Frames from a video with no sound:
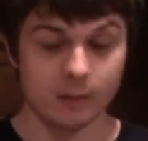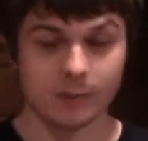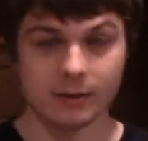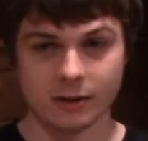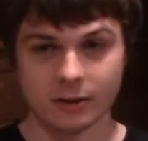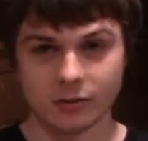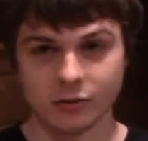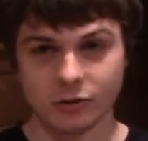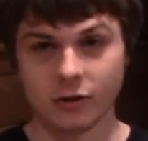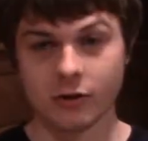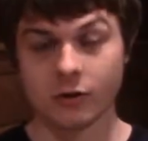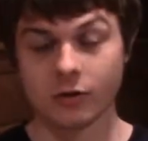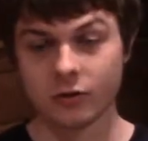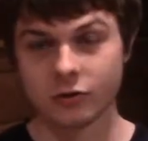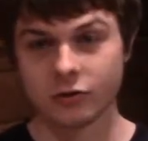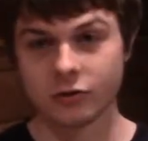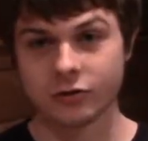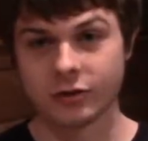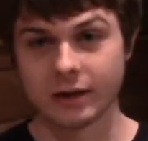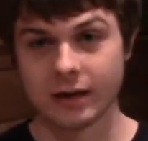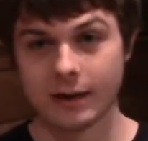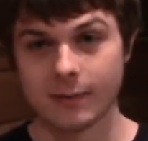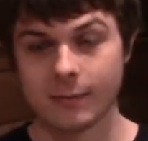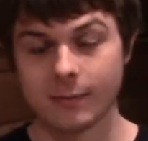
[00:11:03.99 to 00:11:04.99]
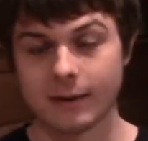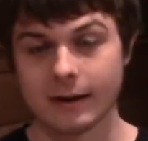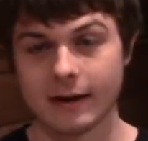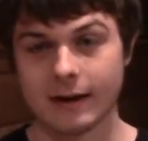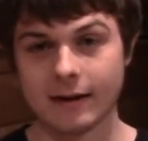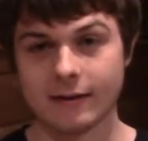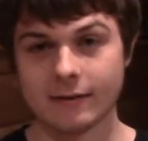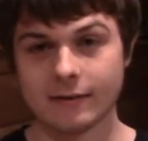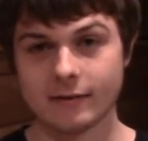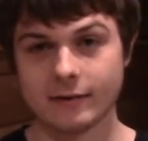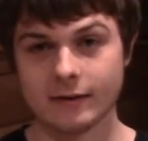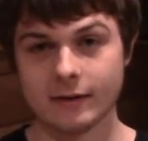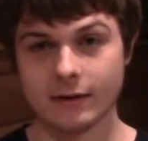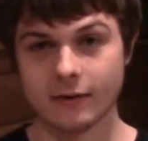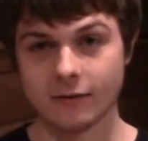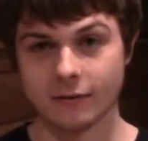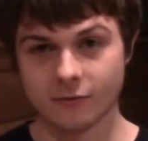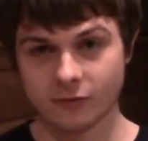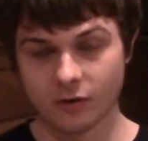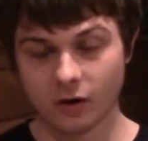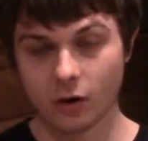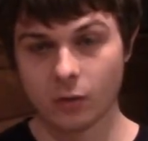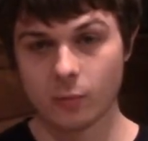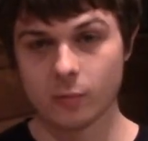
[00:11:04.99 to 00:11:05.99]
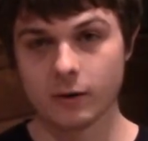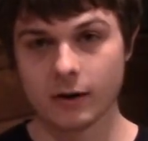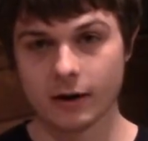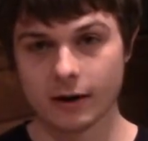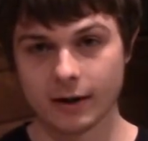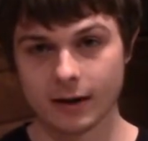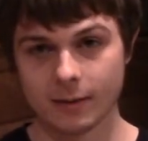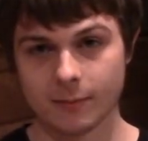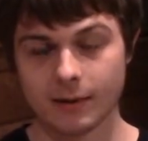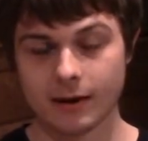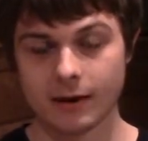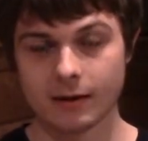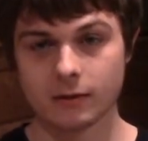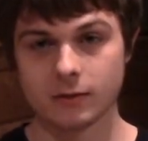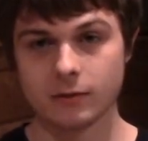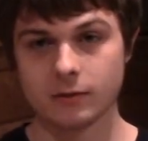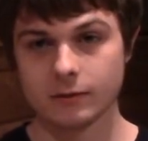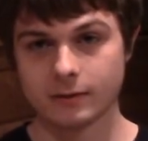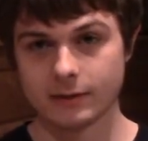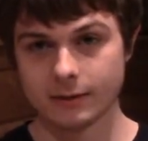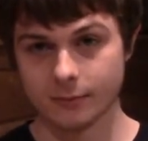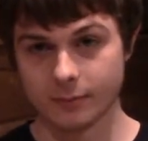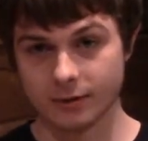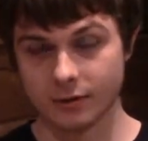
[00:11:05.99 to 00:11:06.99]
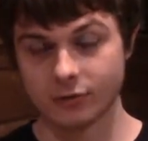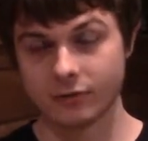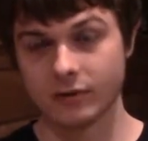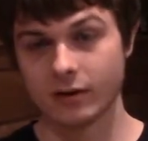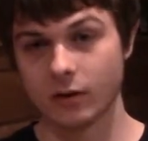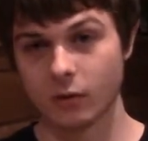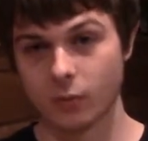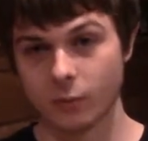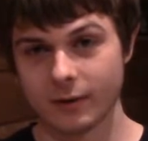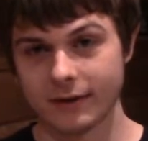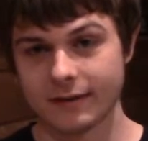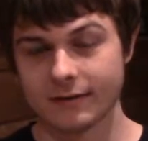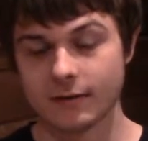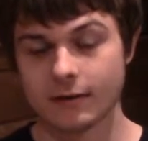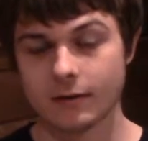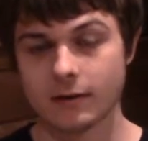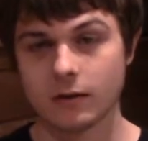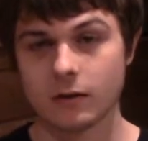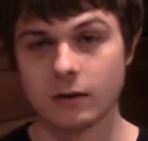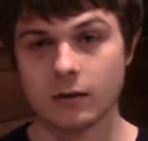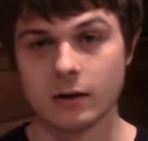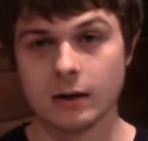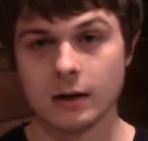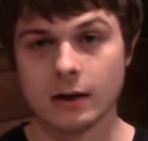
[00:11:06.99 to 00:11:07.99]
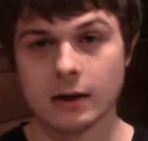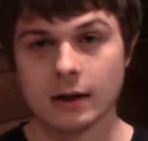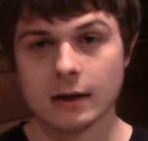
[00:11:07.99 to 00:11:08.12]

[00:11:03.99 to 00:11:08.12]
but the general shape as the foam cutting model that we used in the wind tunnel.